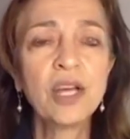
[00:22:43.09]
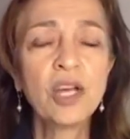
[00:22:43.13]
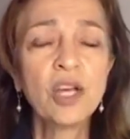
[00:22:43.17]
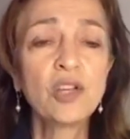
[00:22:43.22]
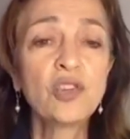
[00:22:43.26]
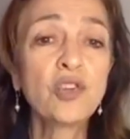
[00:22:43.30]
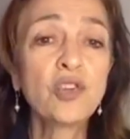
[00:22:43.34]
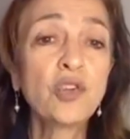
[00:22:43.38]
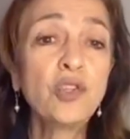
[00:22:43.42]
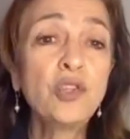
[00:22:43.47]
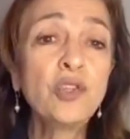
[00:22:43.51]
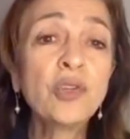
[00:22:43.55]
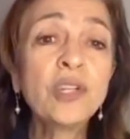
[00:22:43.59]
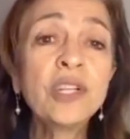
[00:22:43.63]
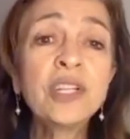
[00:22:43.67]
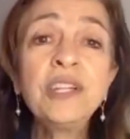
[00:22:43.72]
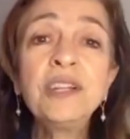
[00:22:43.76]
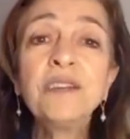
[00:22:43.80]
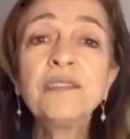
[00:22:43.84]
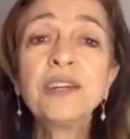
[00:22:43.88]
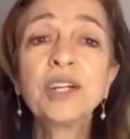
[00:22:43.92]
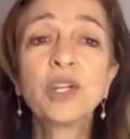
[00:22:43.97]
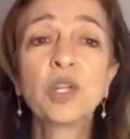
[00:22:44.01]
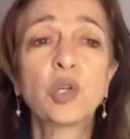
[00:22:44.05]
So you can
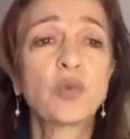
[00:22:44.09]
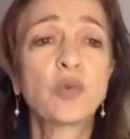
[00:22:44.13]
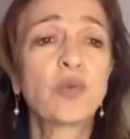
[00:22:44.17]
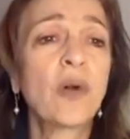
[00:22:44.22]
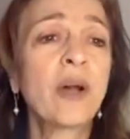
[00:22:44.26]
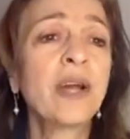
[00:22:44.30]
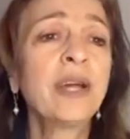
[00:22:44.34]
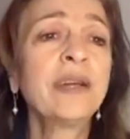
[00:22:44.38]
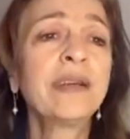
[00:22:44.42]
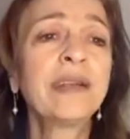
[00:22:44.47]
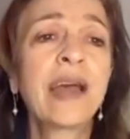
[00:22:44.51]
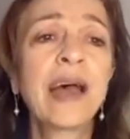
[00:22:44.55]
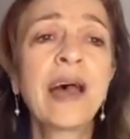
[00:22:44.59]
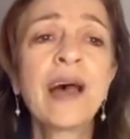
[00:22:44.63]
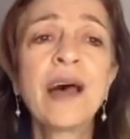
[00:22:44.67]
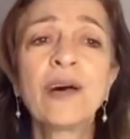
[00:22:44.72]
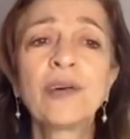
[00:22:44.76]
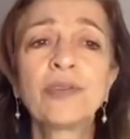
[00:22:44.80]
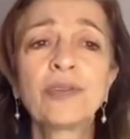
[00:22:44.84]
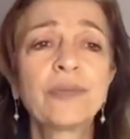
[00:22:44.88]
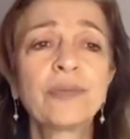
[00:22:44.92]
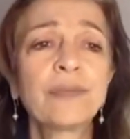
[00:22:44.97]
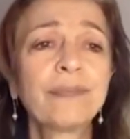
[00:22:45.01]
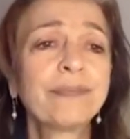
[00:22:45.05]
even cry it
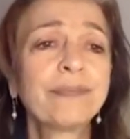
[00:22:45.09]
out,